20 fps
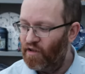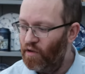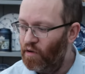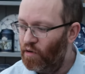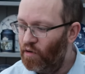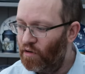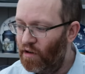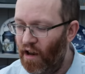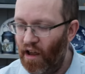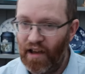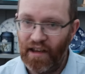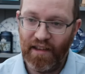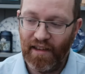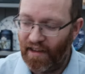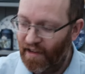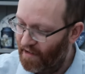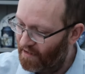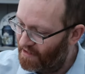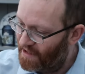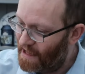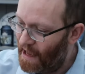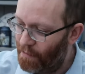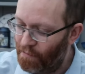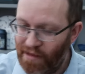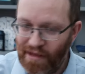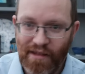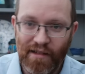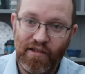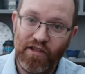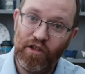do like depth
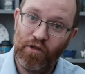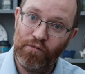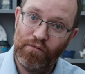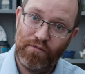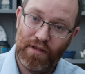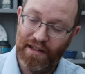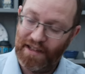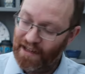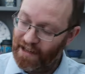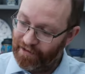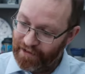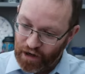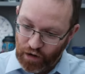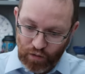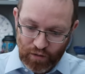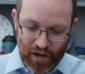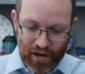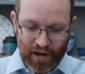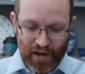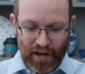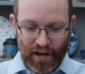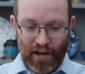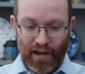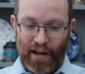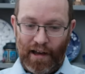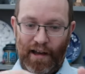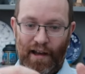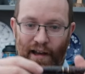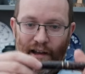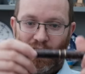to material,
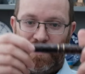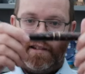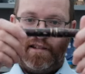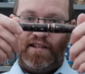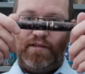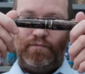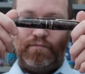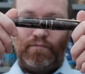and